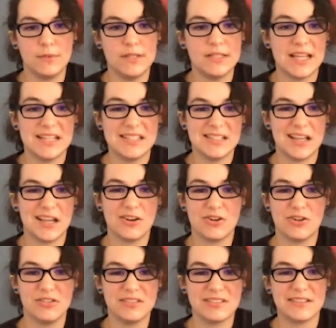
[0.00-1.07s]
and we tend to get
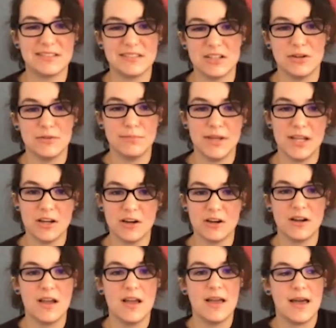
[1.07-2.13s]
girls because they're
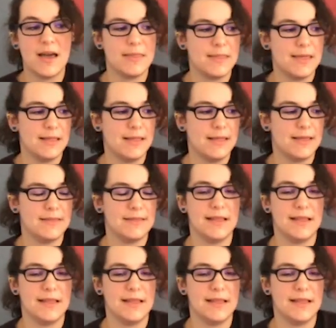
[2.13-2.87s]
bigger and they